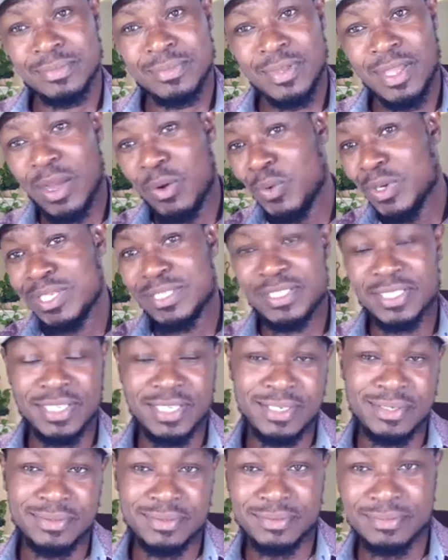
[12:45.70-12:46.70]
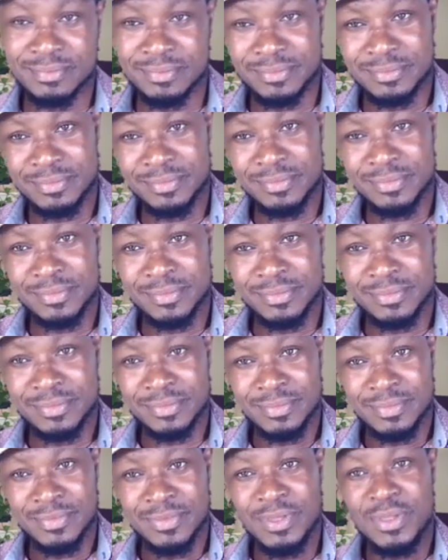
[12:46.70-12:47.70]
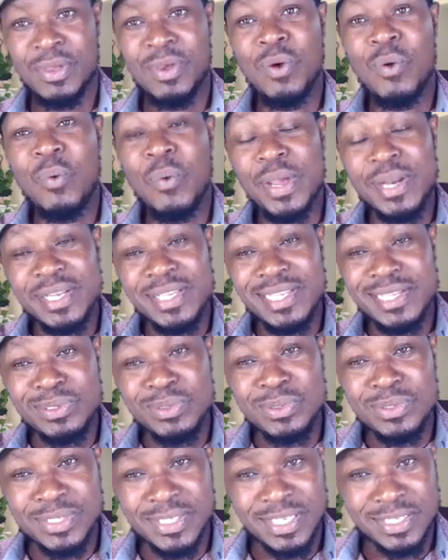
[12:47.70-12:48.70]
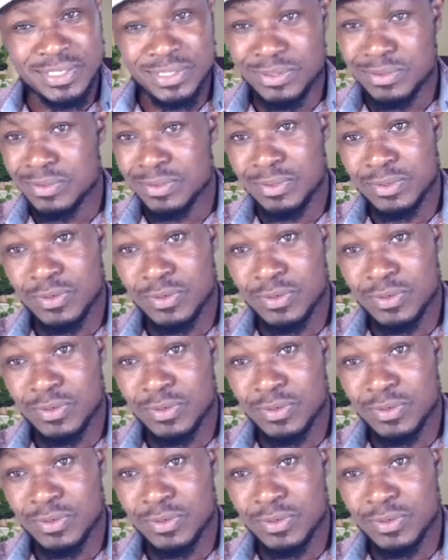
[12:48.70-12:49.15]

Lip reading: I will tell you. When he looks at you,